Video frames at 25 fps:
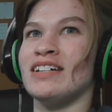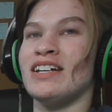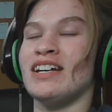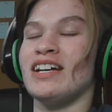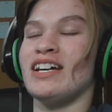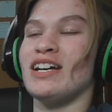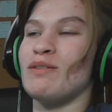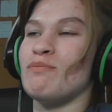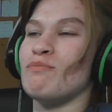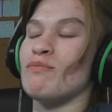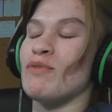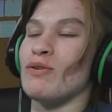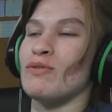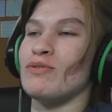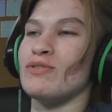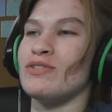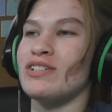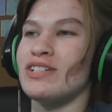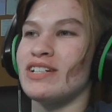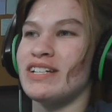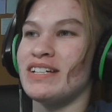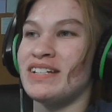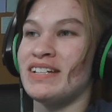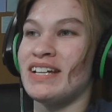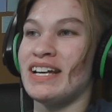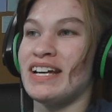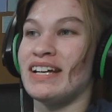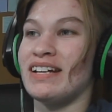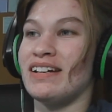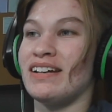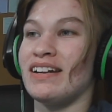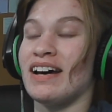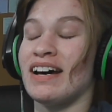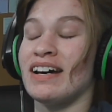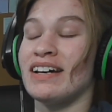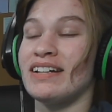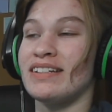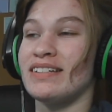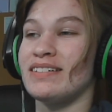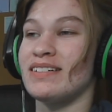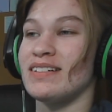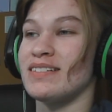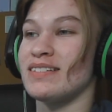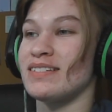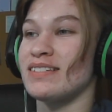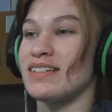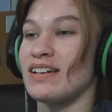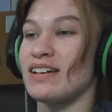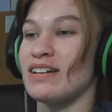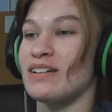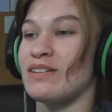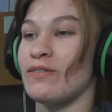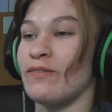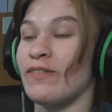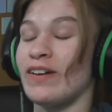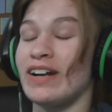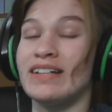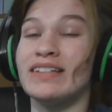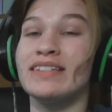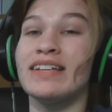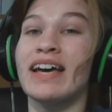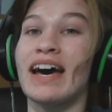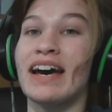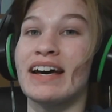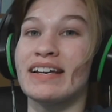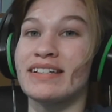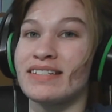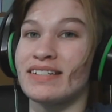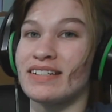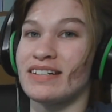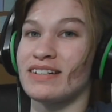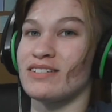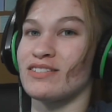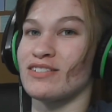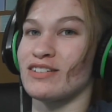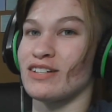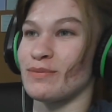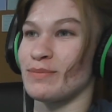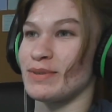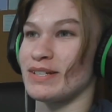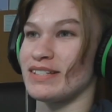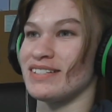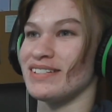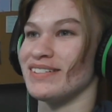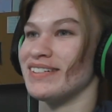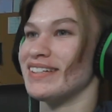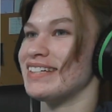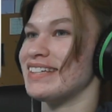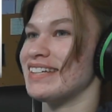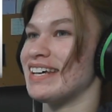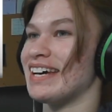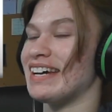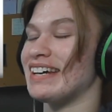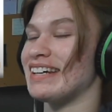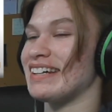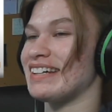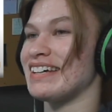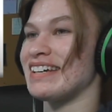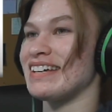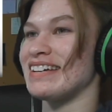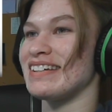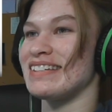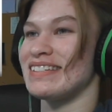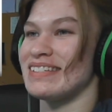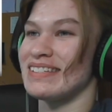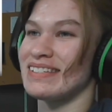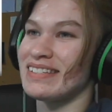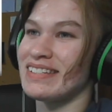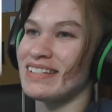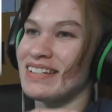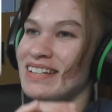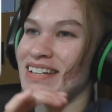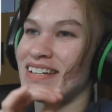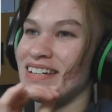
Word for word: emotion and Hana does a fantastic job of doing that cuz